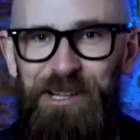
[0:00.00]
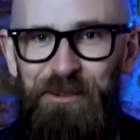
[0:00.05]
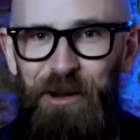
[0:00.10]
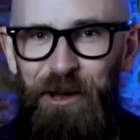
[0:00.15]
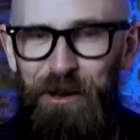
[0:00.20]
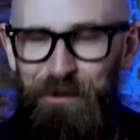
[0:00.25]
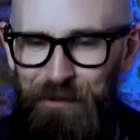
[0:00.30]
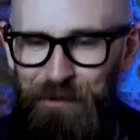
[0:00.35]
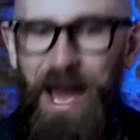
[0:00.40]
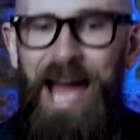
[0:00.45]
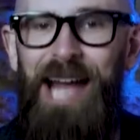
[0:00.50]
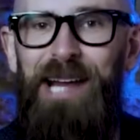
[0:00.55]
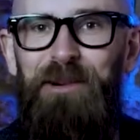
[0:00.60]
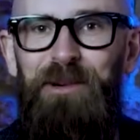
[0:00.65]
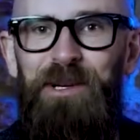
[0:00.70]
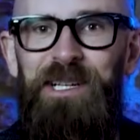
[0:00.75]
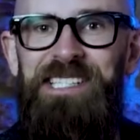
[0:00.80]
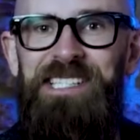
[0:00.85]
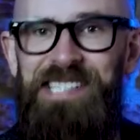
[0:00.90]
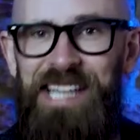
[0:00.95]
are on
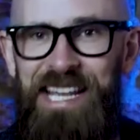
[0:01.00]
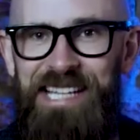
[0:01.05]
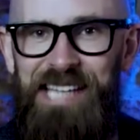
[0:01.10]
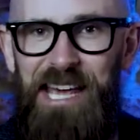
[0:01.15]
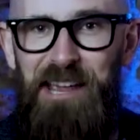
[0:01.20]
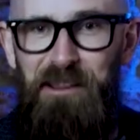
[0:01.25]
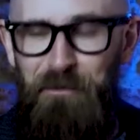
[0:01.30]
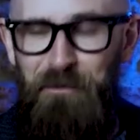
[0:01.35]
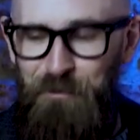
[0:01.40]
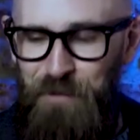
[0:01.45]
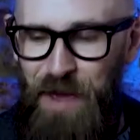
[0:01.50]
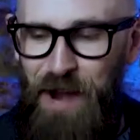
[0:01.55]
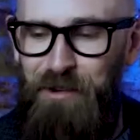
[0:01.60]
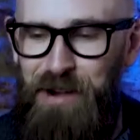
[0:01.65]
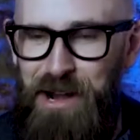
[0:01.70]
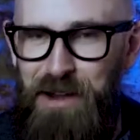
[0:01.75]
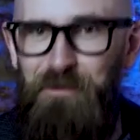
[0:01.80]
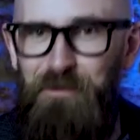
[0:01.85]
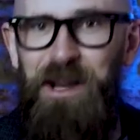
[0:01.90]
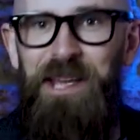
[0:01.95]
backwards is a
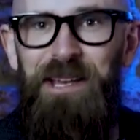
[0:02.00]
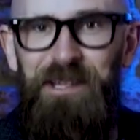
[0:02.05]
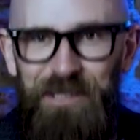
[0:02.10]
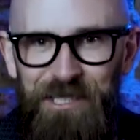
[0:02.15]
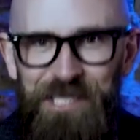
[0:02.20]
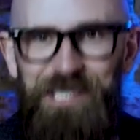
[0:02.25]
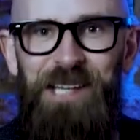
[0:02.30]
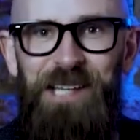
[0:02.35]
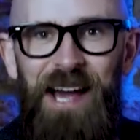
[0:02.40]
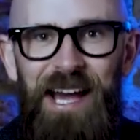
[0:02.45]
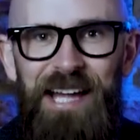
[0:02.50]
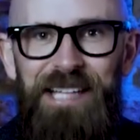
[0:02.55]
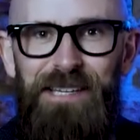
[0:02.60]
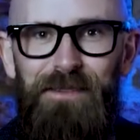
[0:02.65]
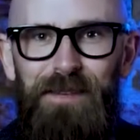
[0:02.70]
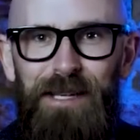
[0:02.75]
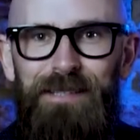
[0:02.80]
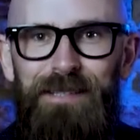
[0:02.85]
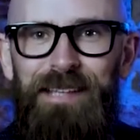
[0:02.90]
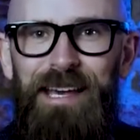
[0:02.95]
very real
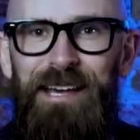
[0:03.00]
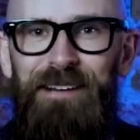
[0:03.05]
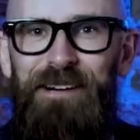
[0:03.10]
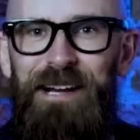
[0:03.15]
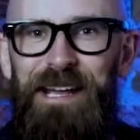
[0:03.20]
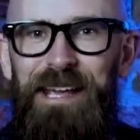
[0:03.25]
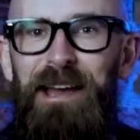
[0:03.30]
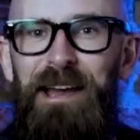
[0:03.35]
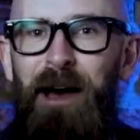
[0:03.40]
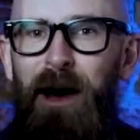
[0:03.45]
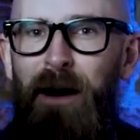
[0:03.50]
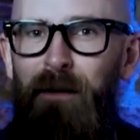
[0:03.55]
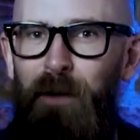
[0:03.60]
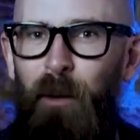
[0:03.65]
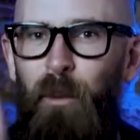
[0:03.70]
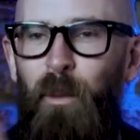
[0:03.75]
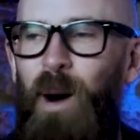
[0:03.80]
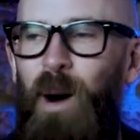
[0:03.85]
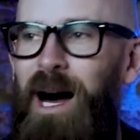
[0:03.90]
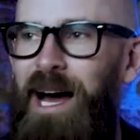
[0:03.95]
scientific theory
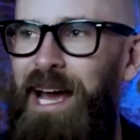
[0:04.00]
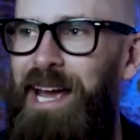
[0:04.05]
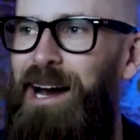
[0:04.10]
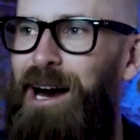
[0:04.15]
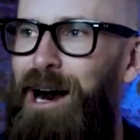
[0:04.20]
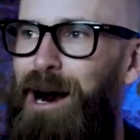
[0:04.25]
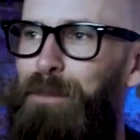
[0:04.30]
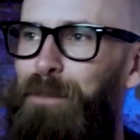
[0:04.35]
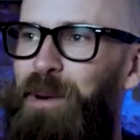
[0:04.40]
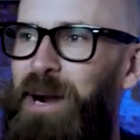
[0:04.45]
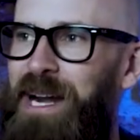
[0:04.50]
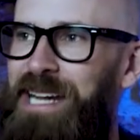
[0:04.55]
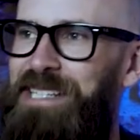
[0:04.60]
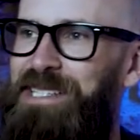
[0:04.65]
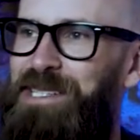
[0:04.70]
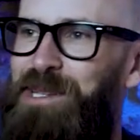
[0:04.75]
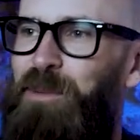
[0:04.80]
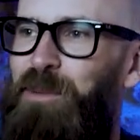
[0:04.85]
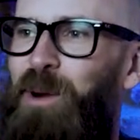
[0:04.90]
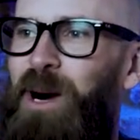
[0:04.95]
for why our
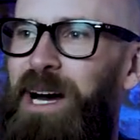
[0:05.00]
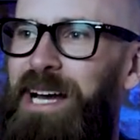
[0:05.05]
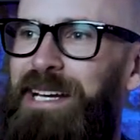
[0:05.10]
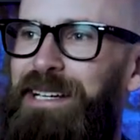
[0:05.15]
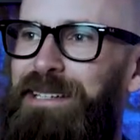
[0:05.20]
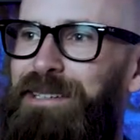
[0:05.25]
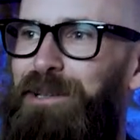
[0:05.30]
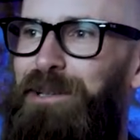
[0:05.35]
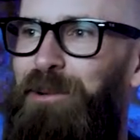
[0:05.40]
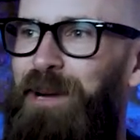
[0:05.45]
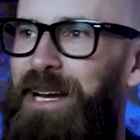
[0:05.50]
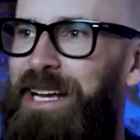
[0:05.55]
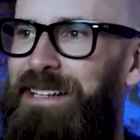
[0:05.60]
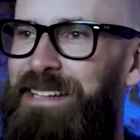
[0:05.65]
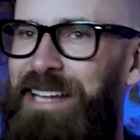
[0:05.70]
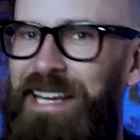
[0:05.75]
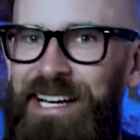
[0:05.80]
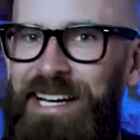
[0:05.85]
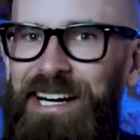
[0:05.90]
brains are wired the way they